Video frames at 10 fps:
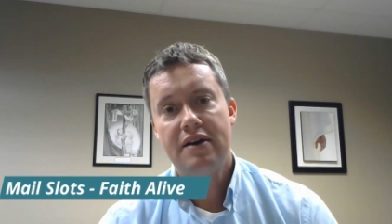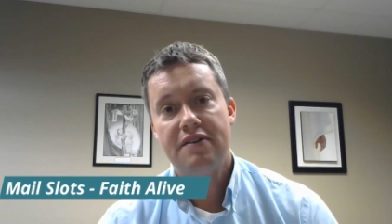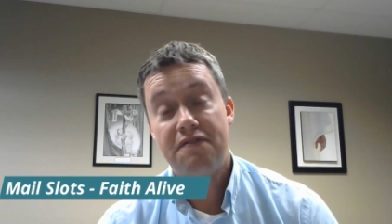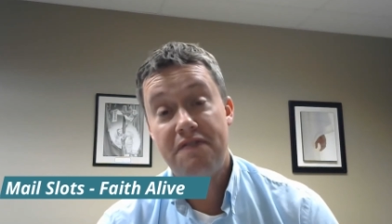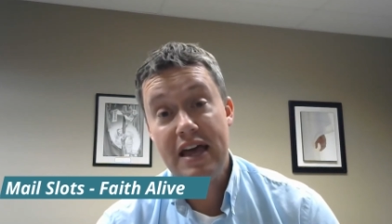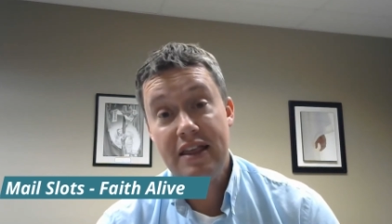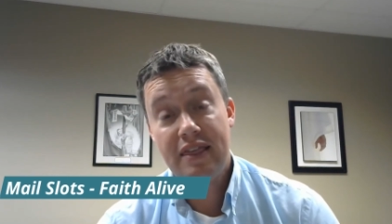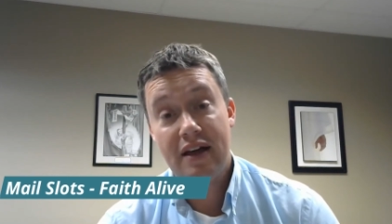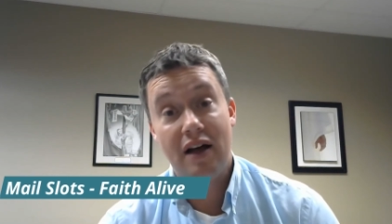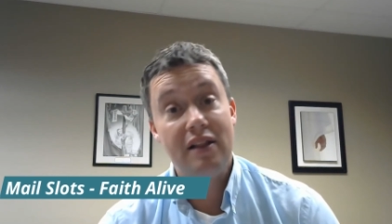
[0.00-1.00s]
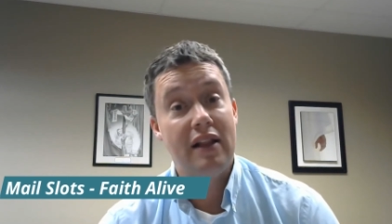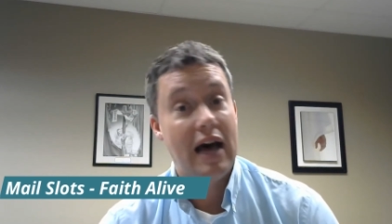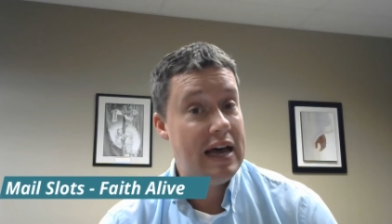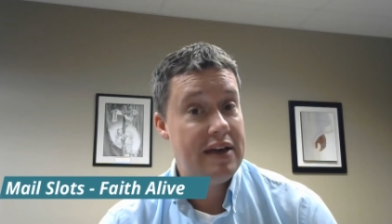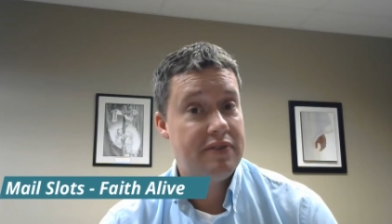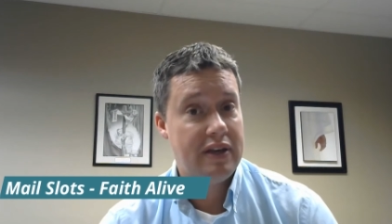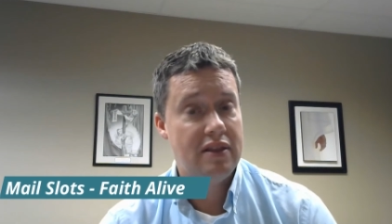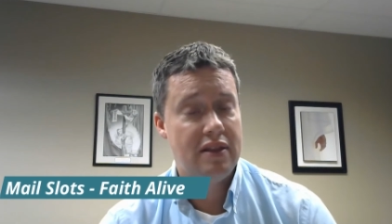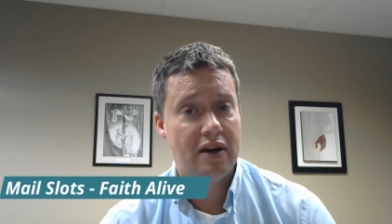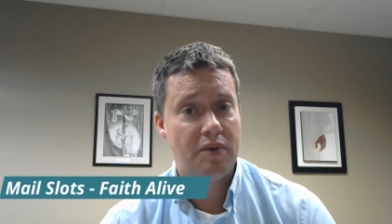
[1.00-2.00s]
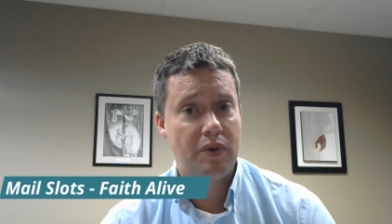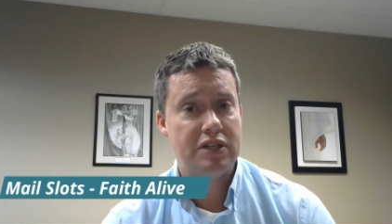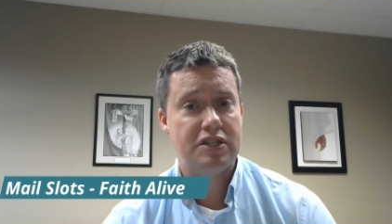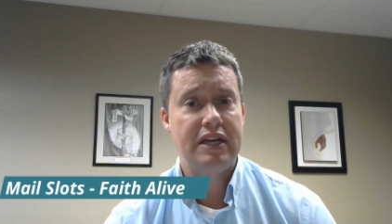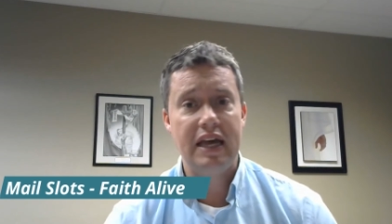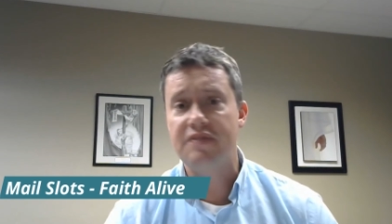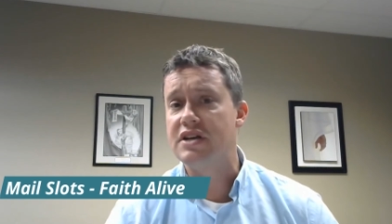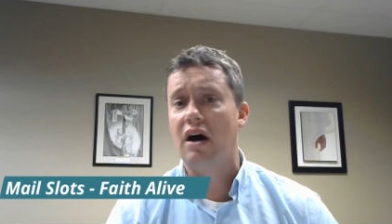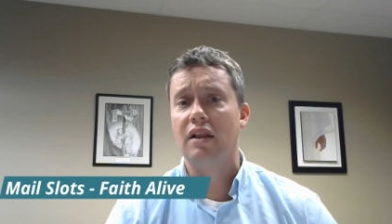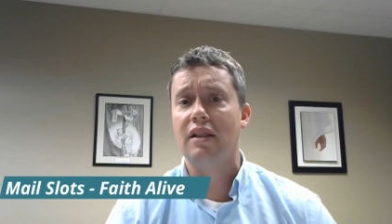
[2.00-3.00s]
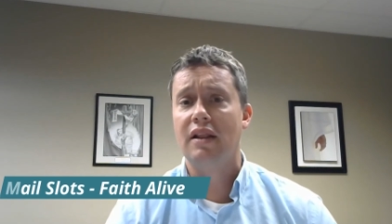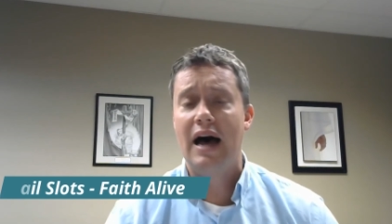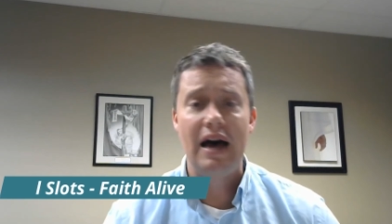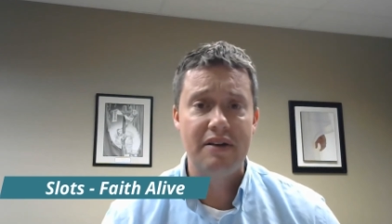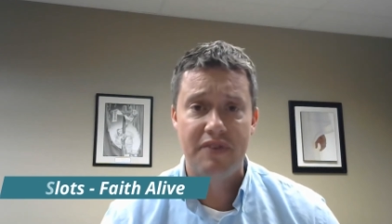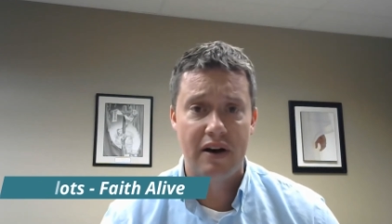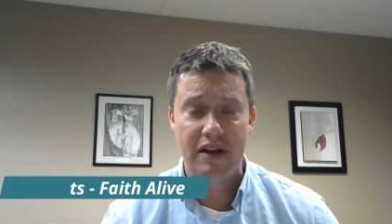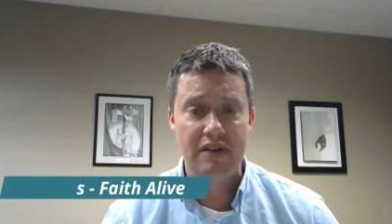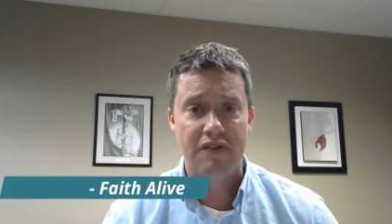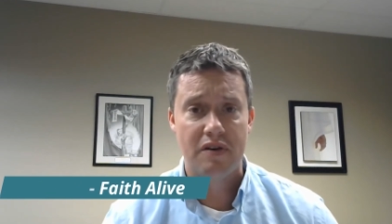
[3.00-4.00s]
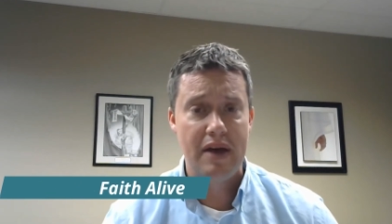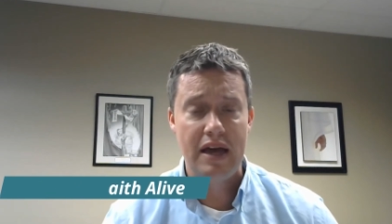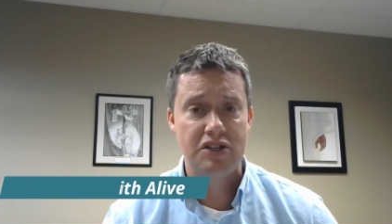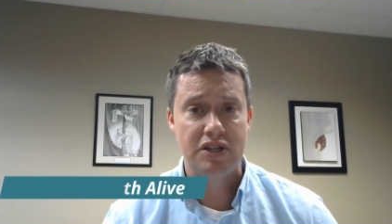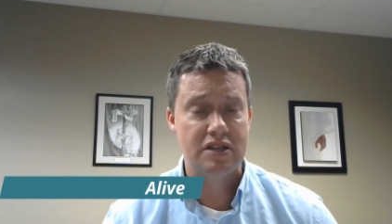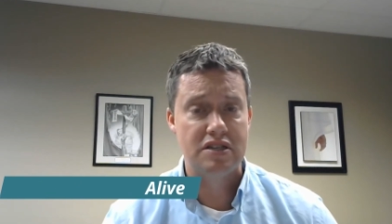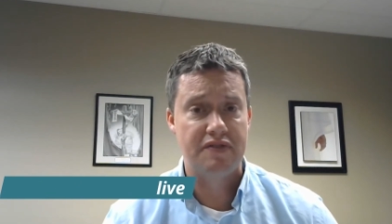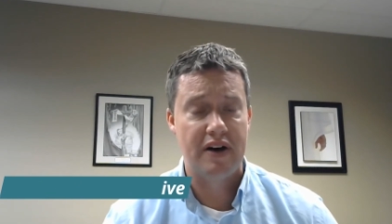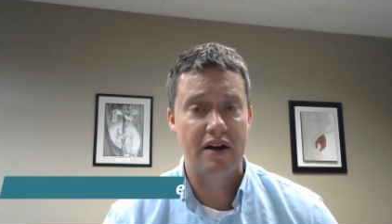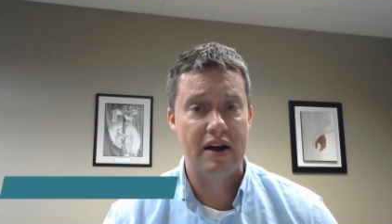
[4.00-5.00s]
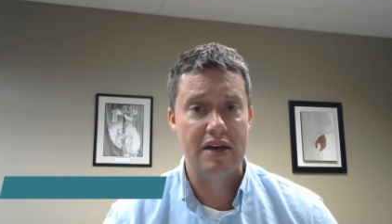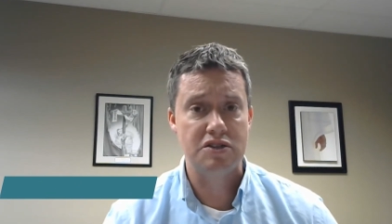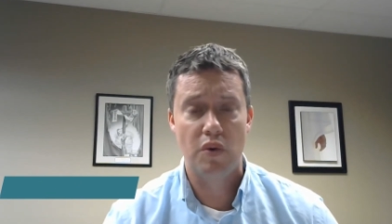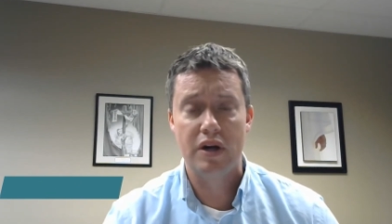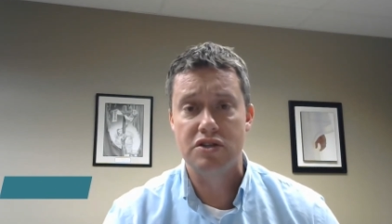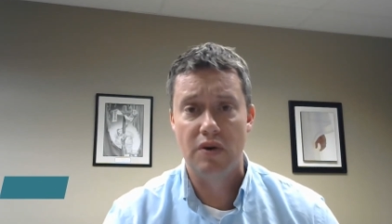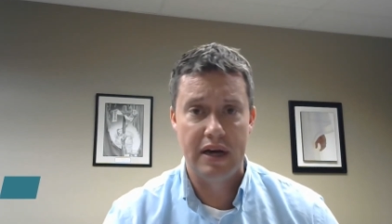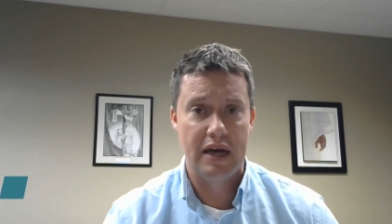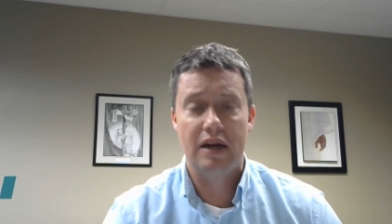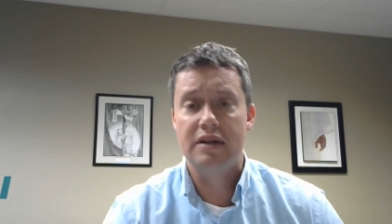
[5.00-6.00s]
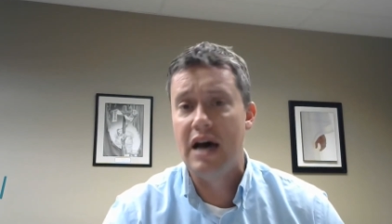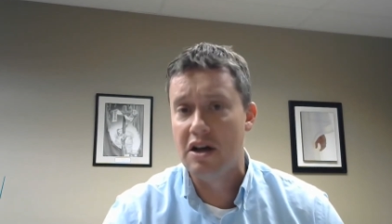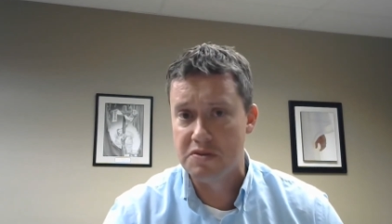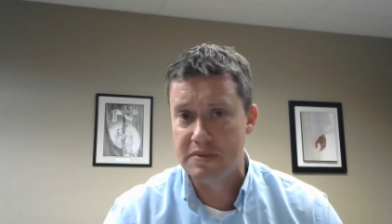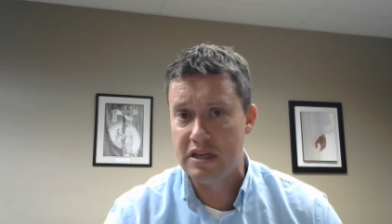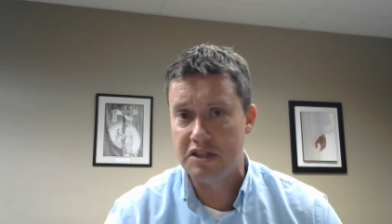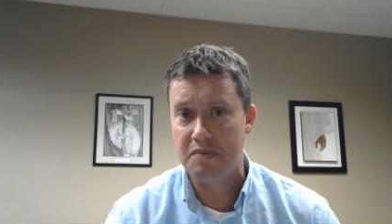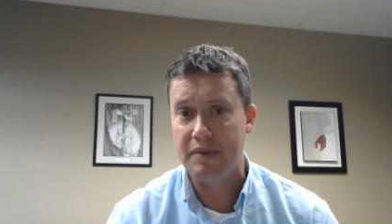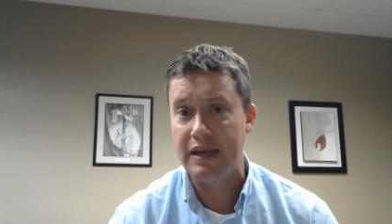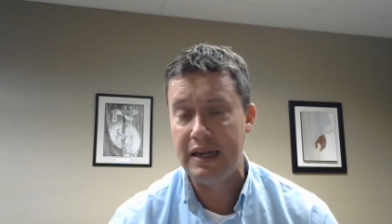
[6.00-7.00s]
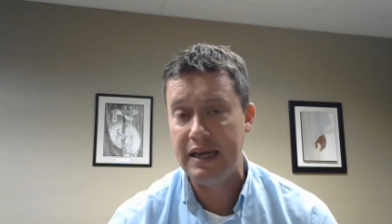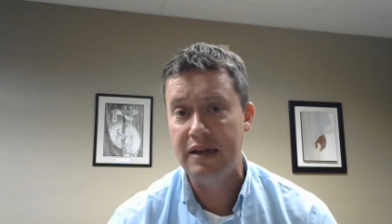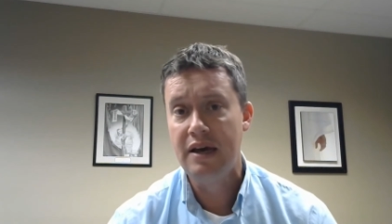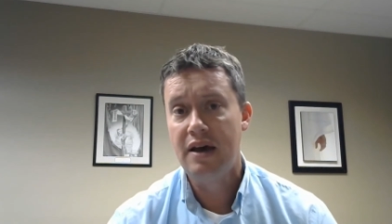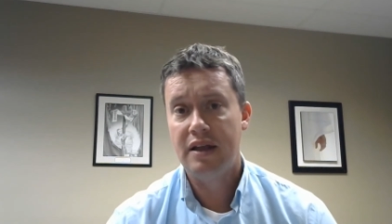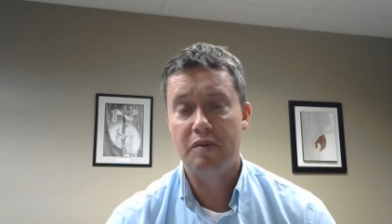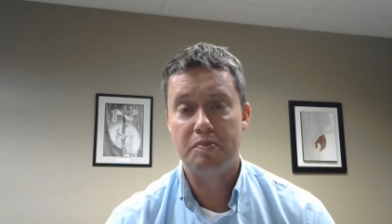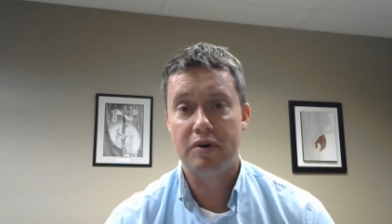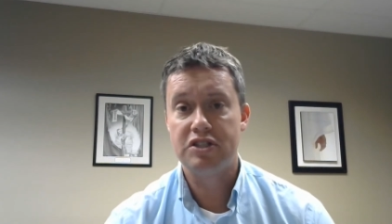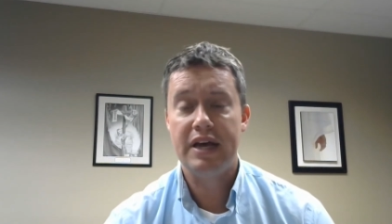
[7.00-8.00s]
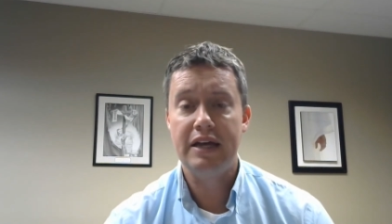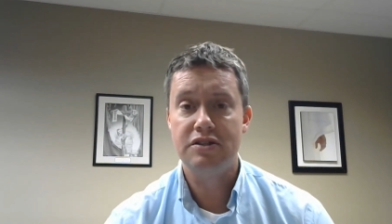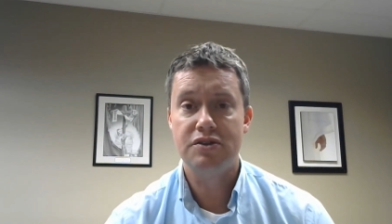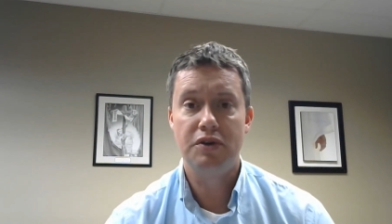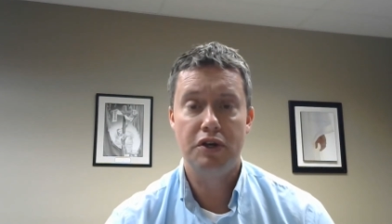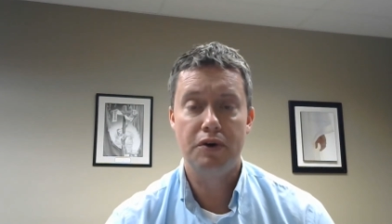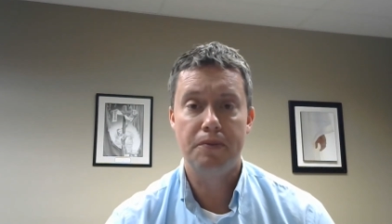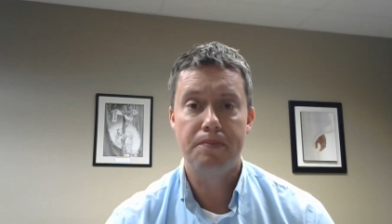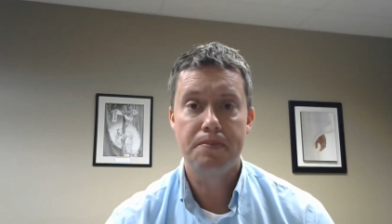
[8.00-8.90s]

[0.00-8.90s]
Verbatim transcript: Faith Alive in there, which gives a lot of our information as far as what is going on, announcements that you might need that would pertain to you.